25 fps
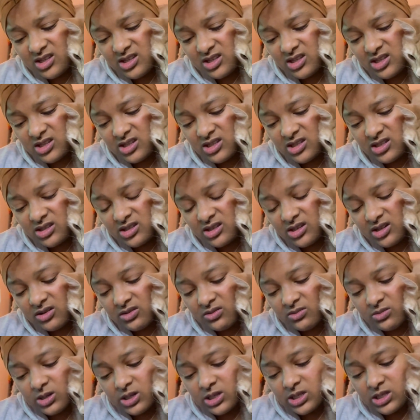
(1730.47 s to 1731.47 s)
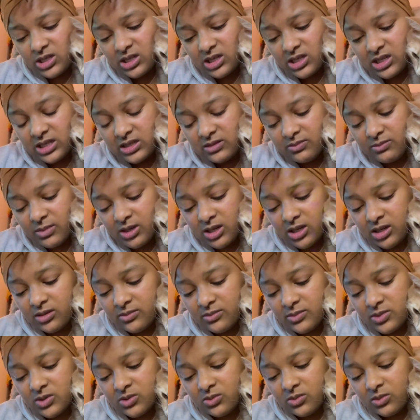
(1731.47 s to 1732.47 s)
He's terrorizing his mom,
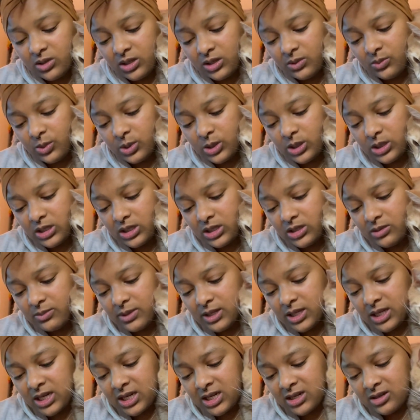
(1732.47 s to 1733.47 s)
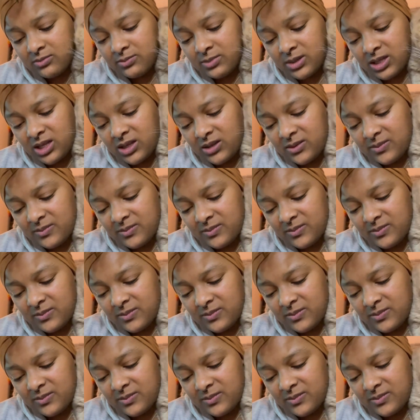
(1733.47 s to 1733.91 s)
so why wouldn't he be happy?